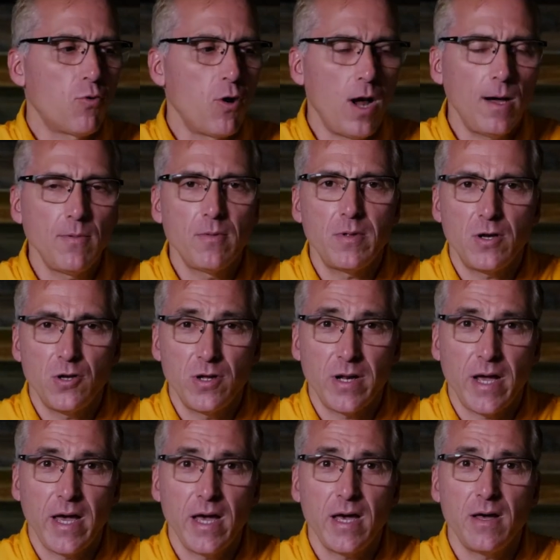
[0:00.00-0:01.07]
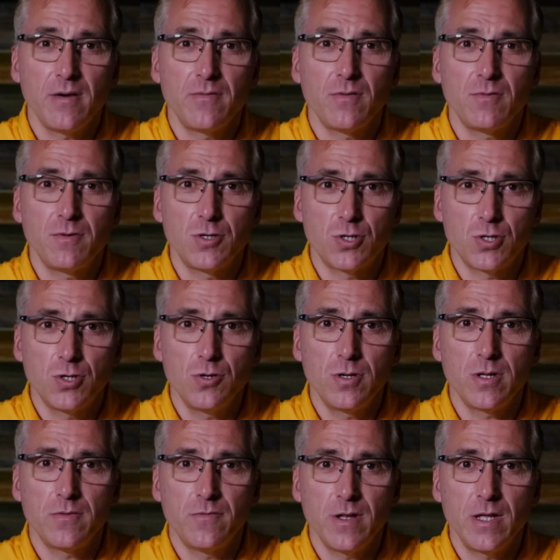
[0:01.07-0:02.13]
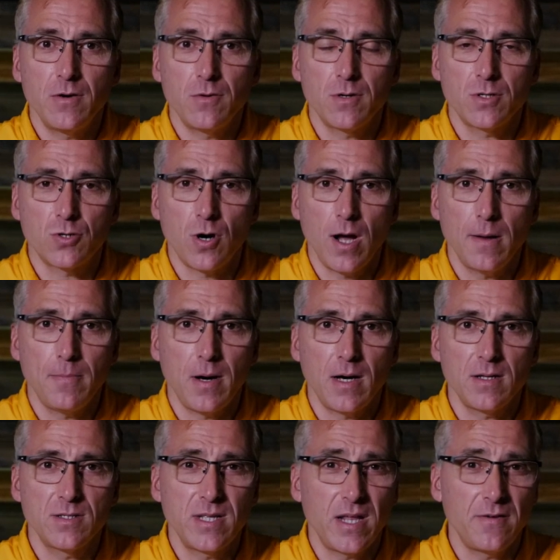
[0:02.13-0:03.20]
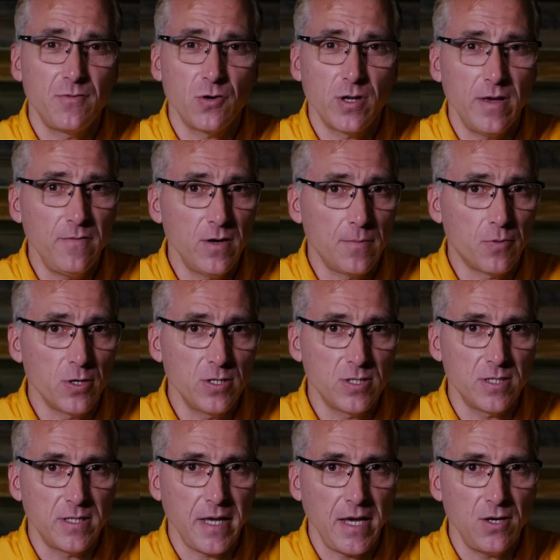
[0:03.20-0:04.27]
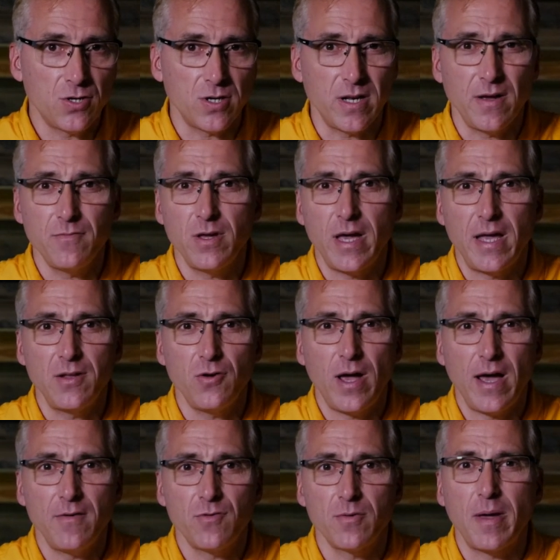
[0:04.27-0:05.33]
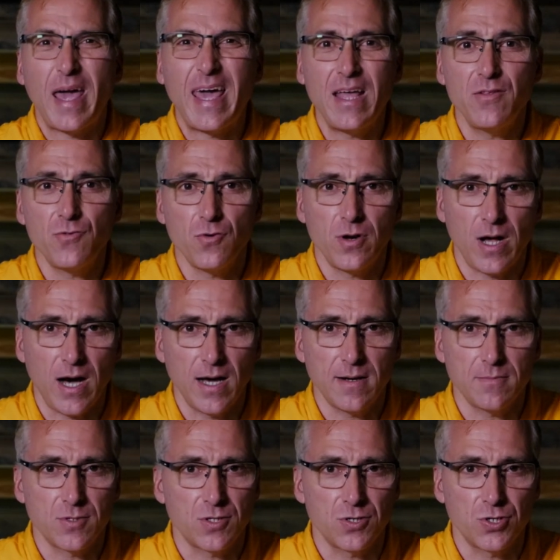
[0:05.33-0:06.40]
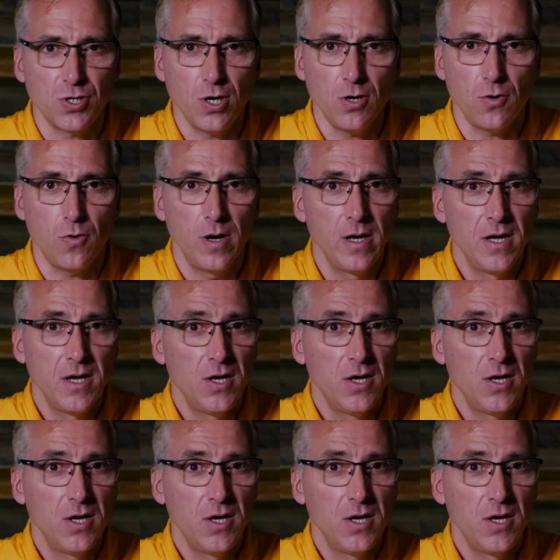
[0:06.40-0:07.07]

a problem that you're going to have when shooting video on a tripod is that if you're given a presentation and you have some hands-on items to show,